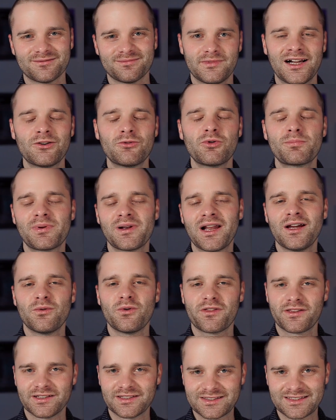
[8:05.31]
I'll reply
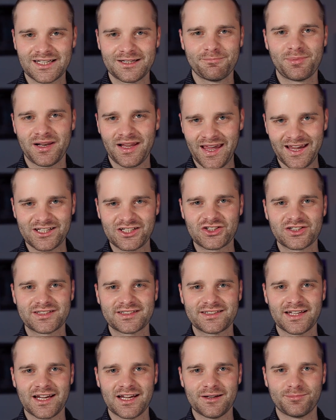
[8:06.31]
with a simple action
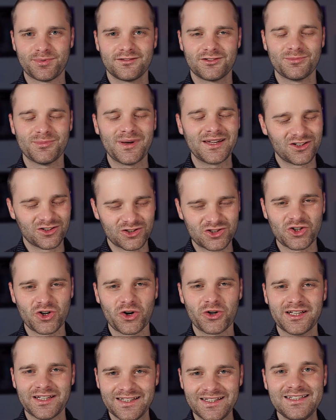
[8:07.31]
step to make your
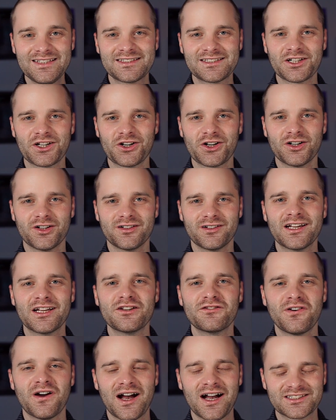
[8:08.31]
journey easier and
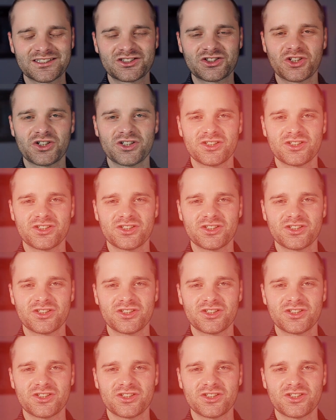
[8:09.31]
faster.